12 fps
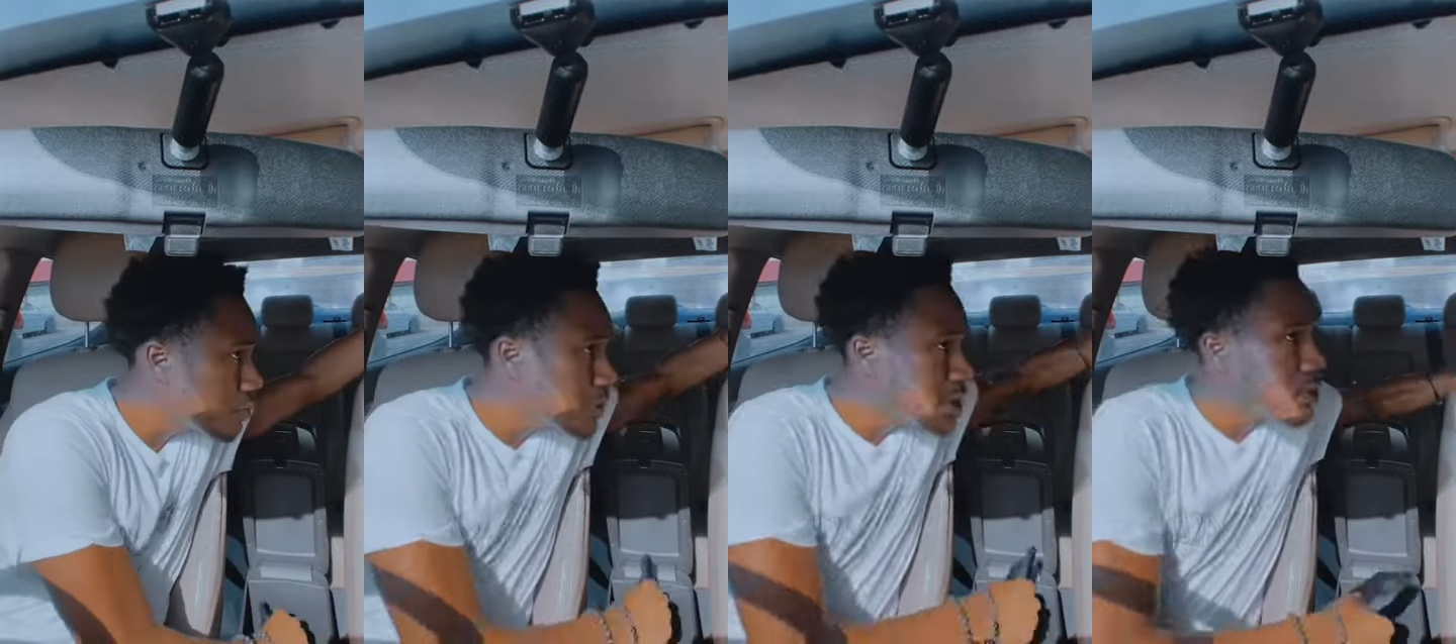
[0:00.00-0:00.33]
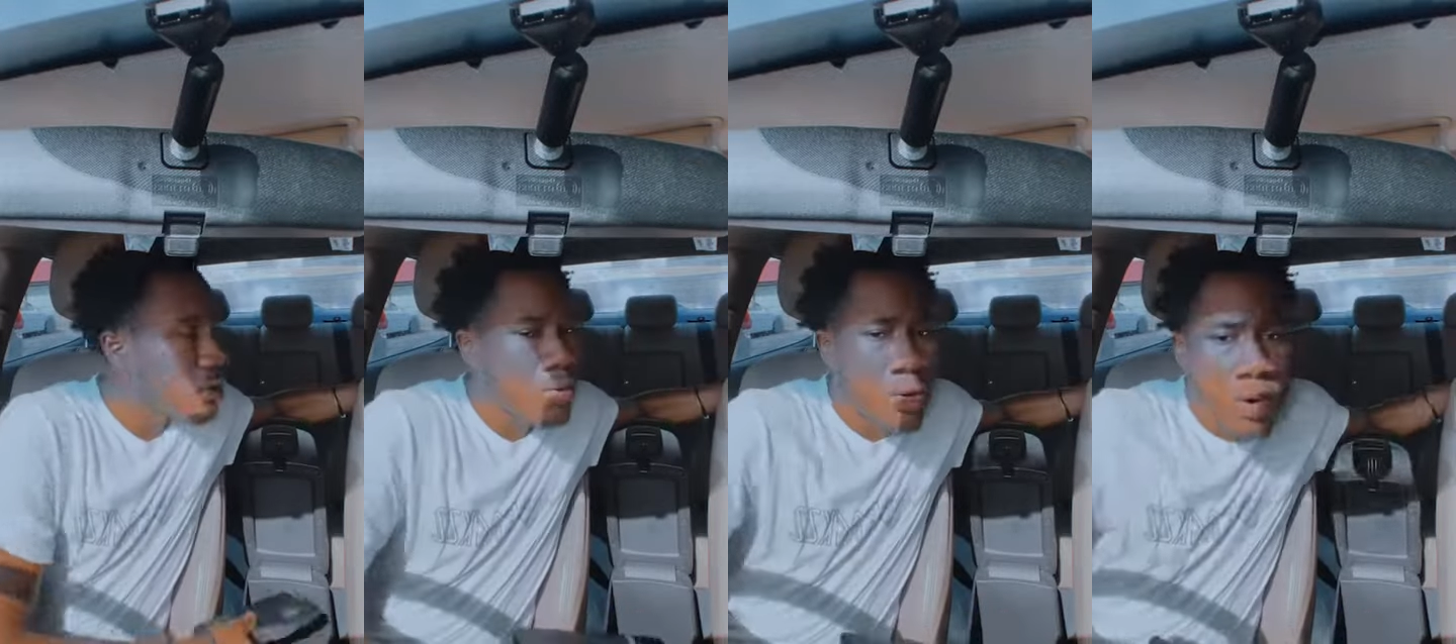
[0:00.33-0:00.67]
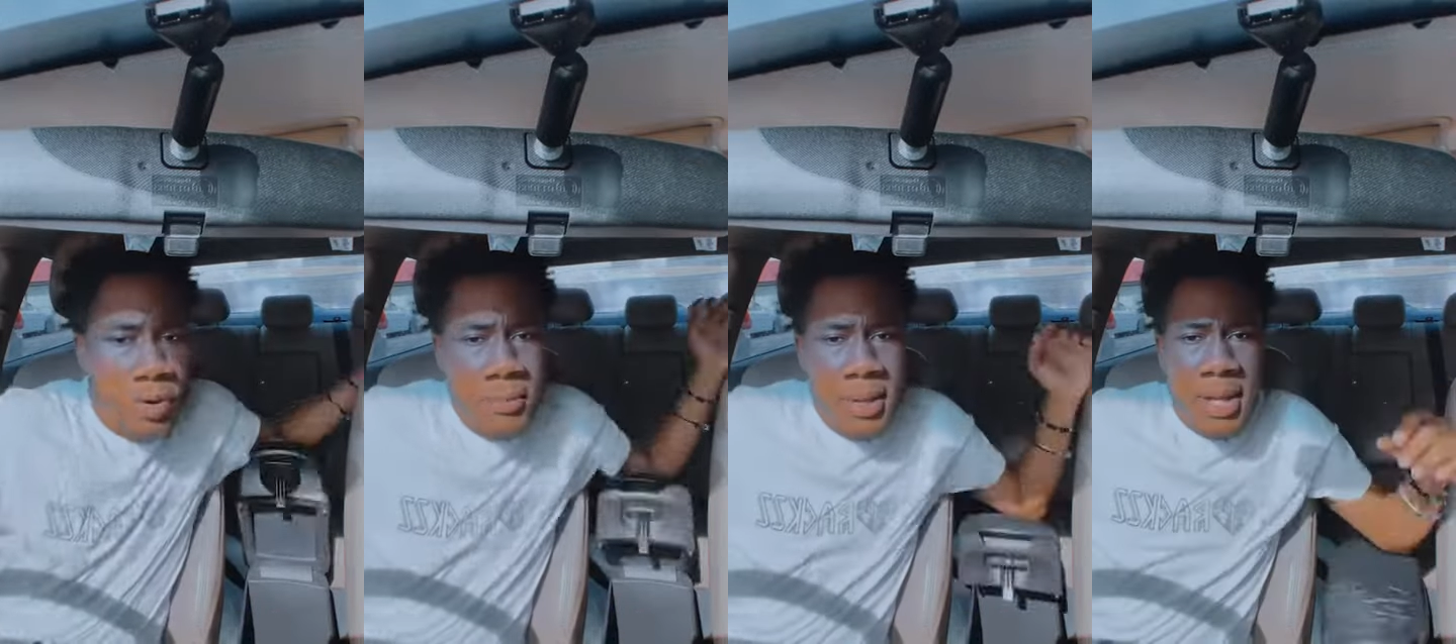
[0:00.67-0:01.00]
being a
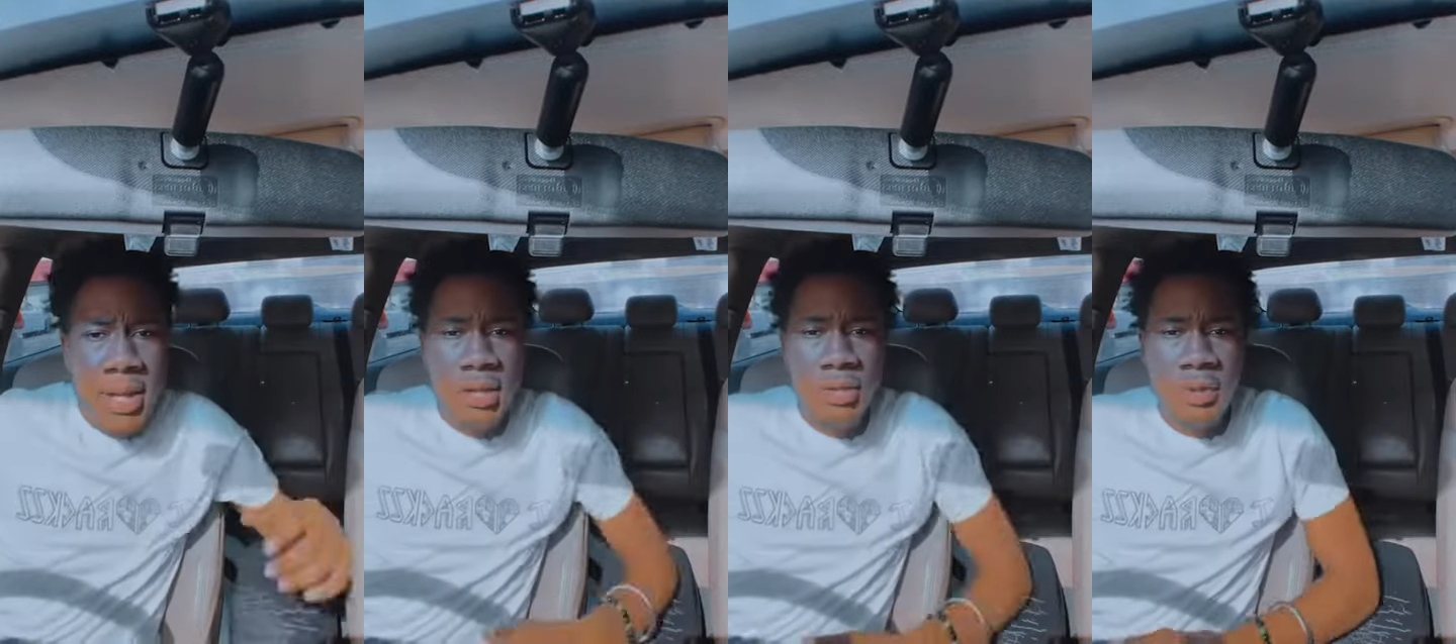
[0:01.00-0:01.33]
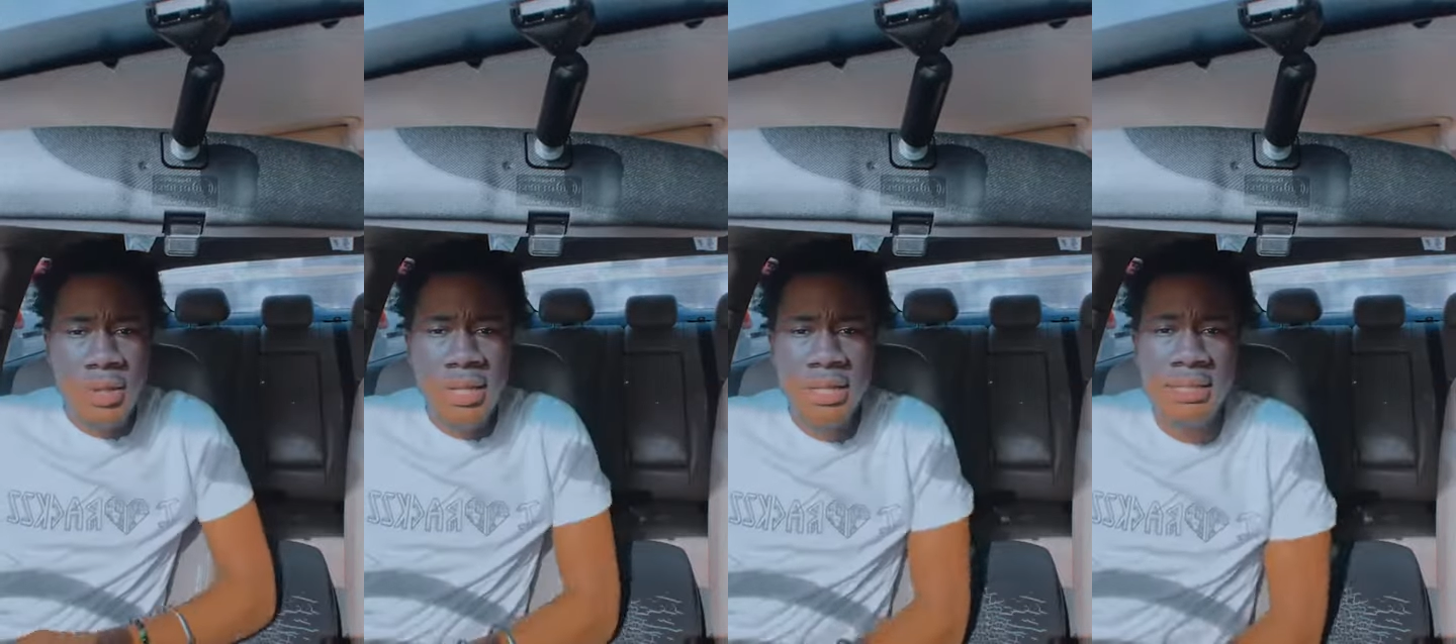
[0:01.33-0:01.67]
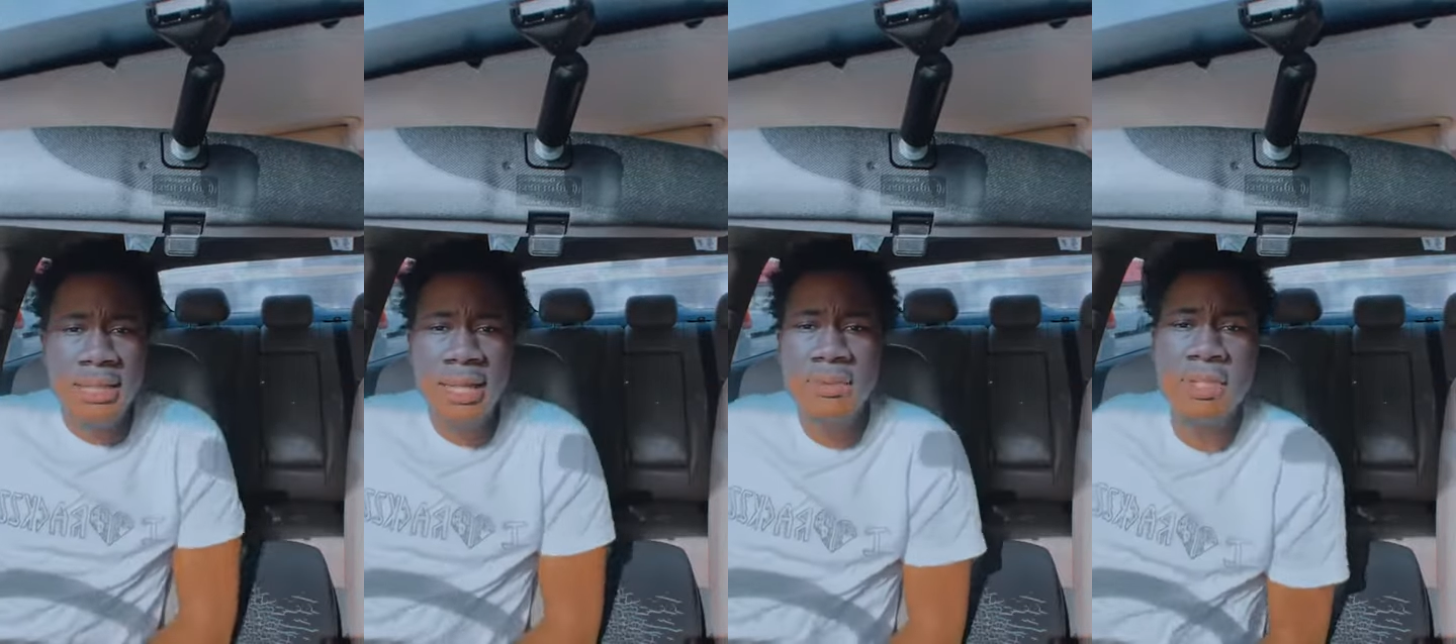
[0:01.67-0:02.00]
grown man, you need to
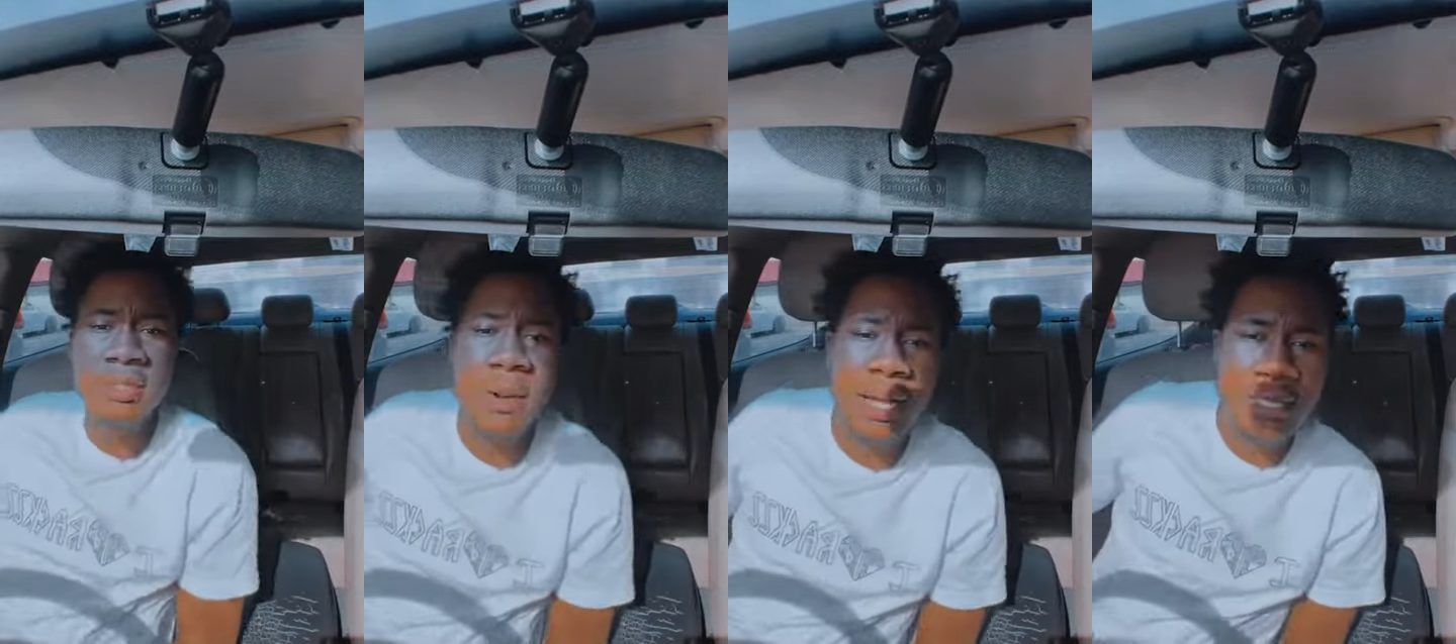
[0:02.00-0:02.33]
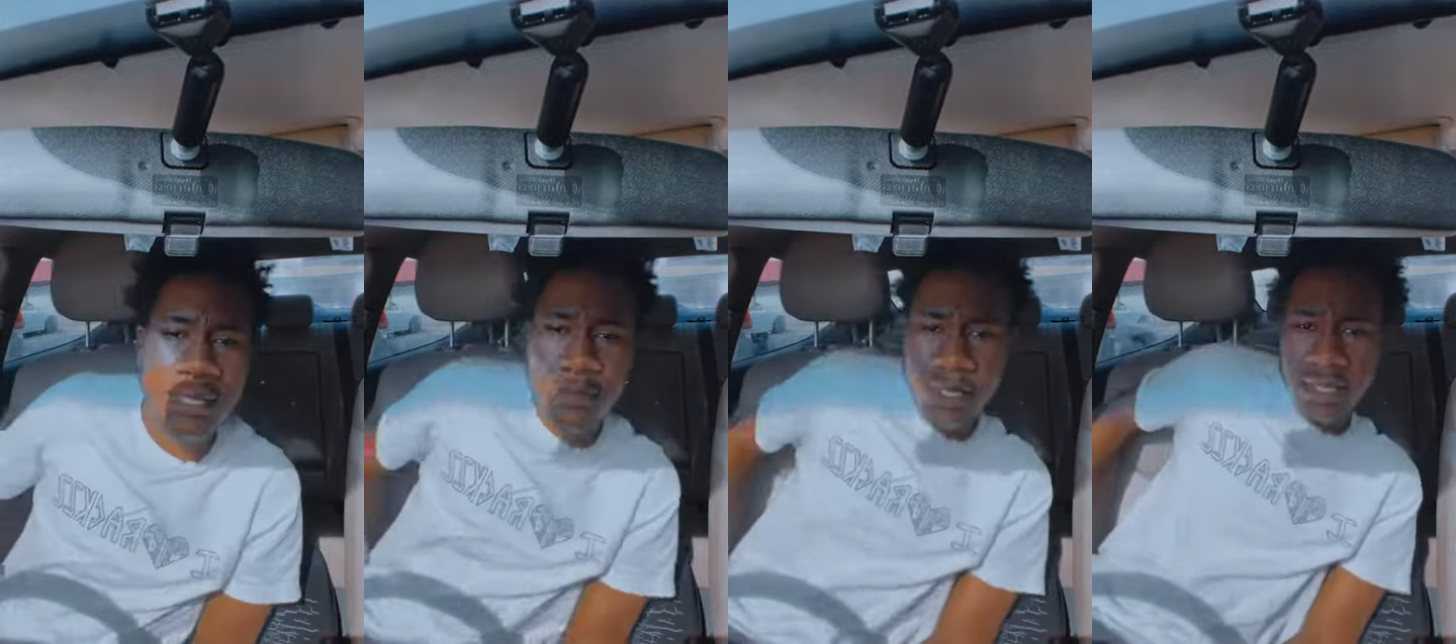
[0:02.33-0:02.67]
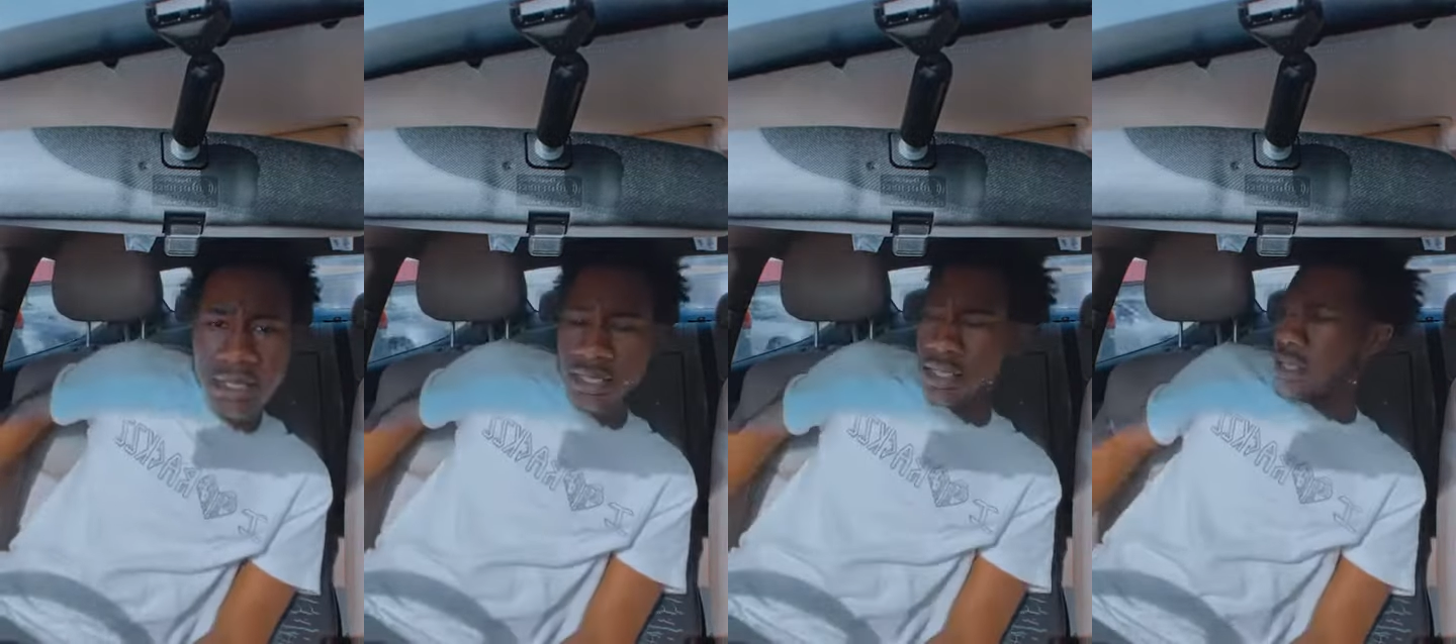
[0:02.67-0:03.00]
take
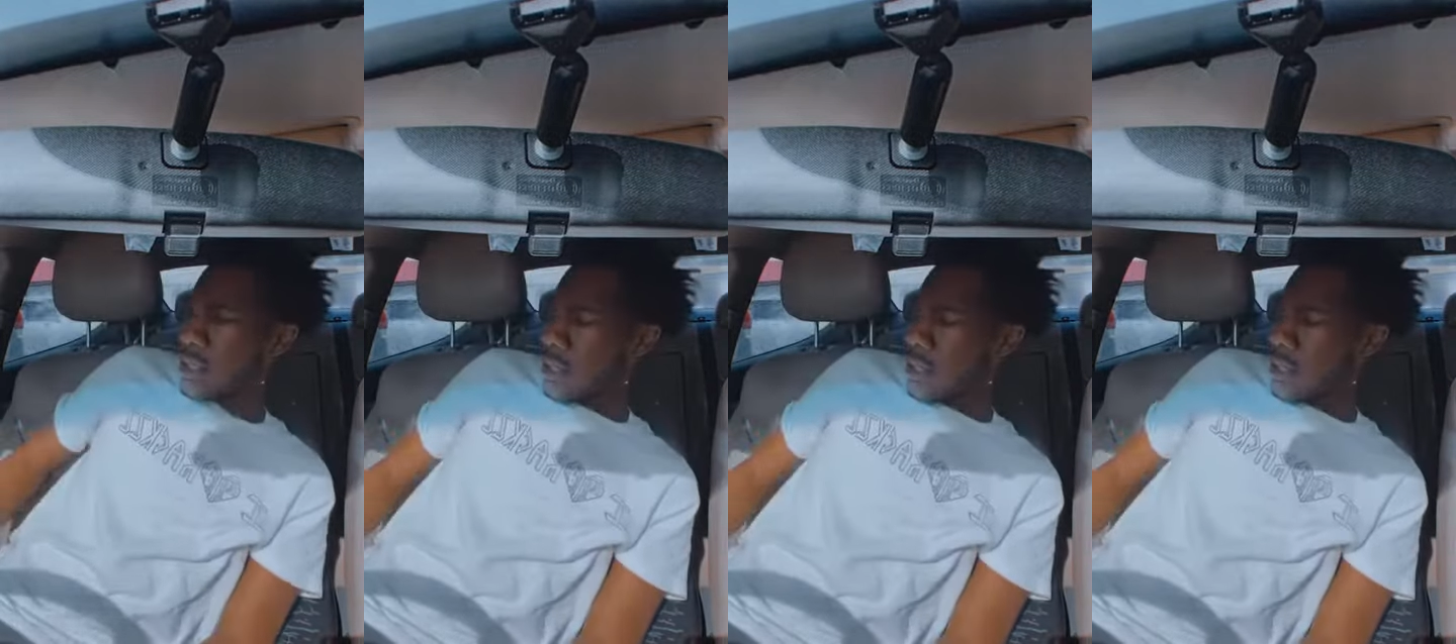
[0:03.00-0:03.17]
responsibility